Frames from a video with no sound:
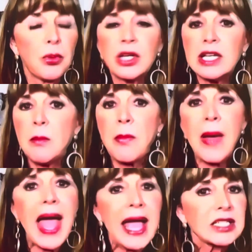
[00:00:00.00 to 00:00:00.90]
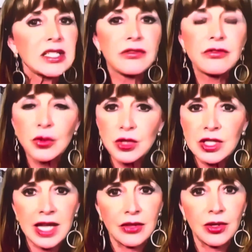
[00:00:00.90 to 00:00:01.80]
they are putting bags of
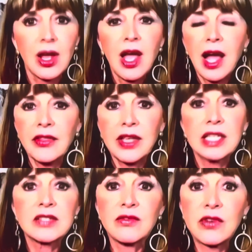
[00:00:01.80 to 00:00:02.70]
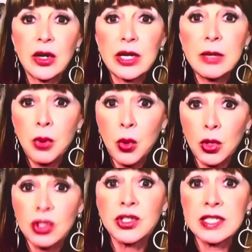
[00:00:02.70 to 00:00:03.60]
food together. I think it's very
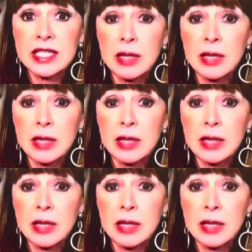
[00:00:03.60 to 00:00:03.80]
important